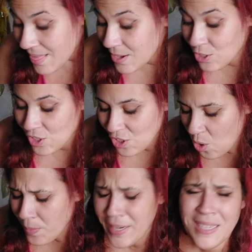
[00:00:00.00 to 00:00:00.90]
There's
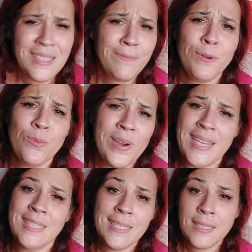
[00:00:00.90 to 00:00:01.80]
so many different
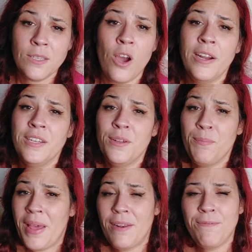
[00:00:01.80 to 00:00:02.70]
ways this card could
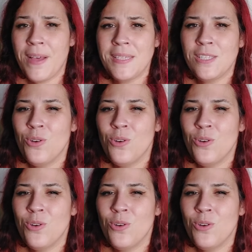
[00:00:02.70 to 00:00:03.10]
manifest.